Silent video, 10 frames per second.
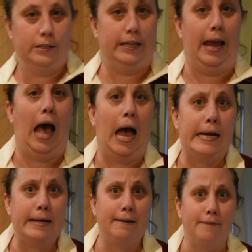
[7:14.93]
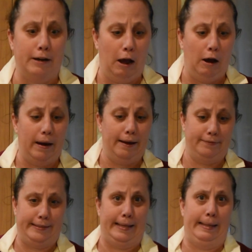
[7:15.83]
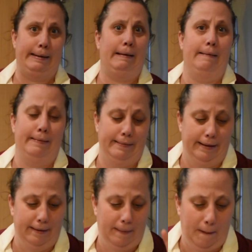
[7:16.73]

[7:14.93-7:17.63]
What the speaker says: See, I didn't even know if silicone